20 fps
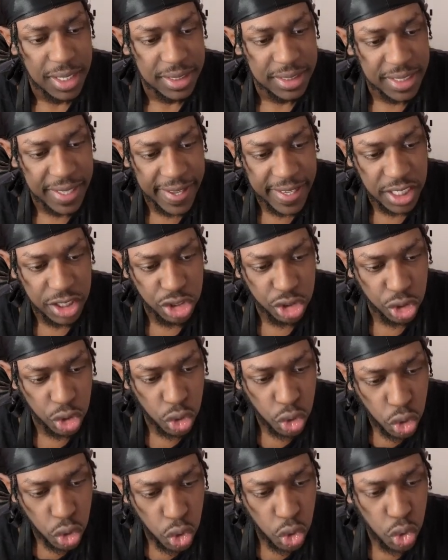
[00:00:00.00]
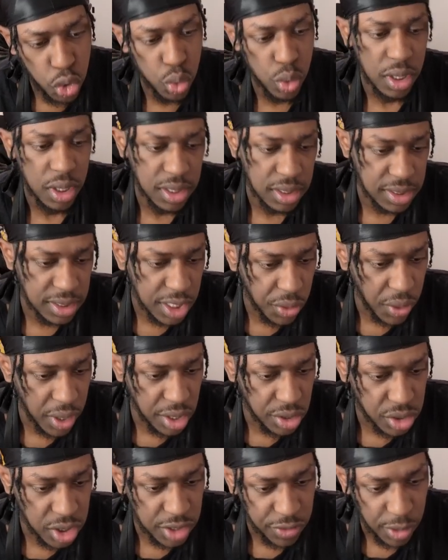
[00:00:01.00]
Take 2 Steel
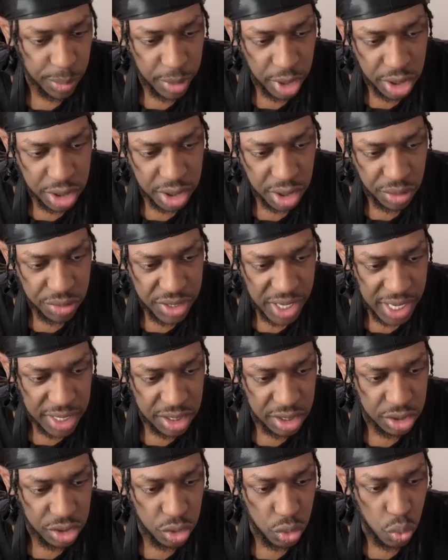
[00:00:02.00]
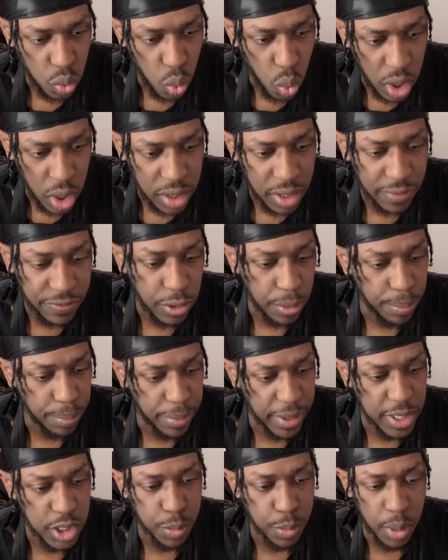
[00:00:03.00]
Energies from your Energy Zone, attach it to one of your
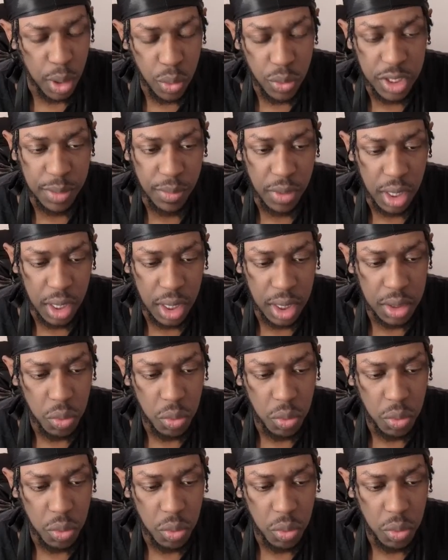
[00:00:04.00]
bench Pokemon.